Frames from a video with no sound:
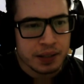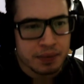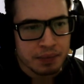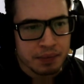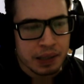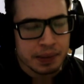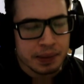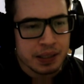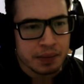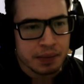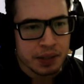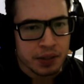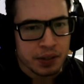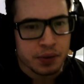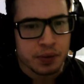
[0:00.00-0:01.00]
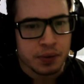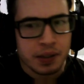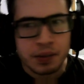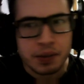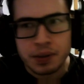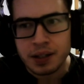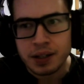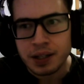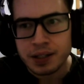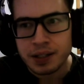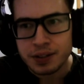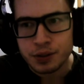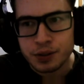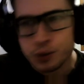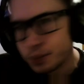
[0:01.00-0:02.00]
maybe something new I would have
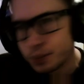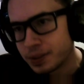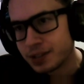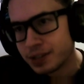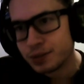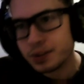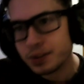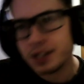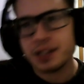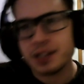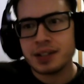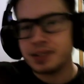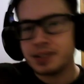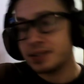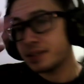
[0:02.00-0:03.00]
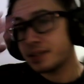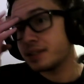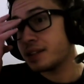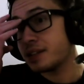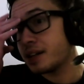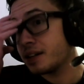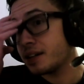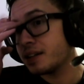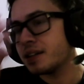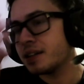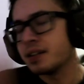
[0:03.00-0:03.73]
liked to, but it's okay that it's entirely